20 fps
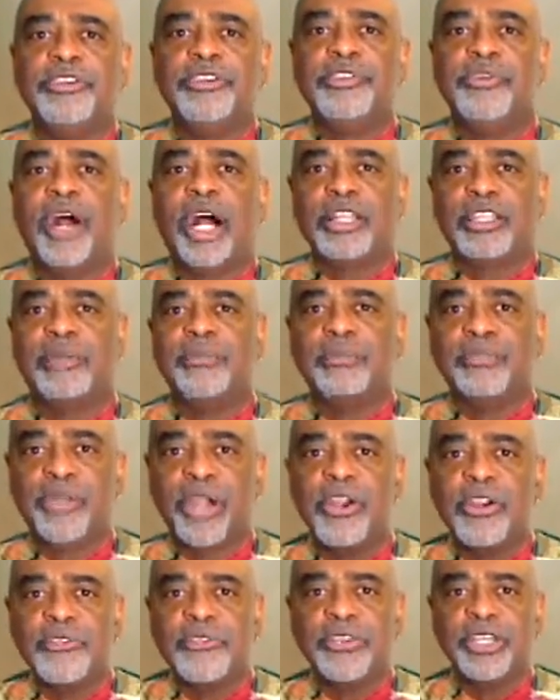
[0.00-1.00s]
You are the
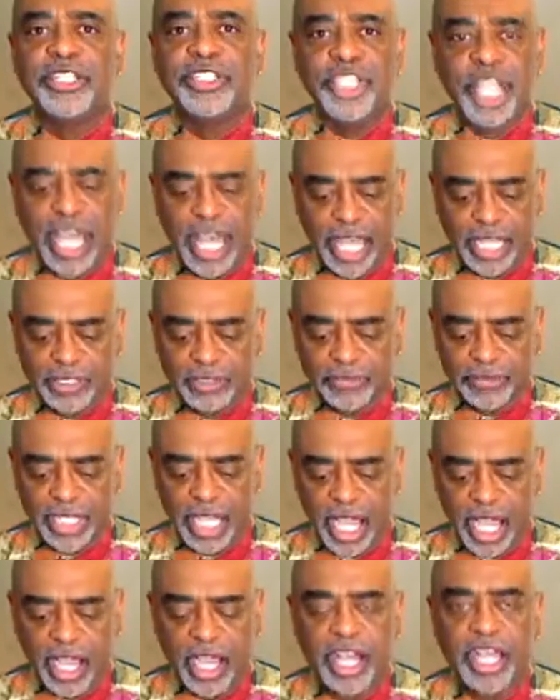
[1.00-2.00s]
perfect child of
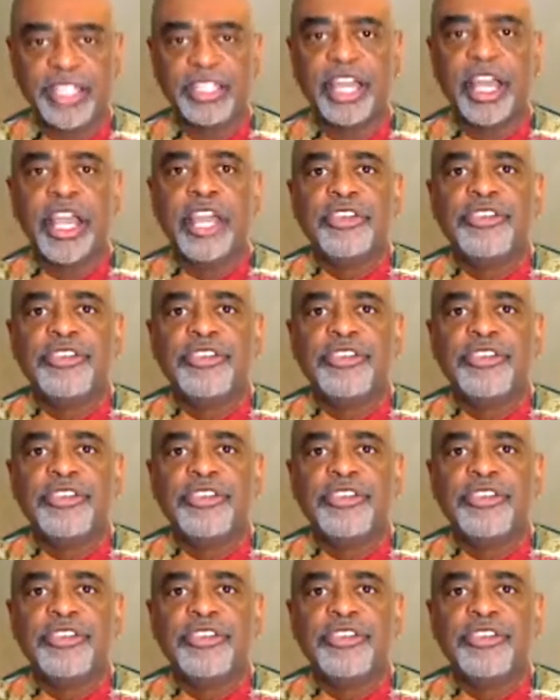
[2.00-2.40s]
God.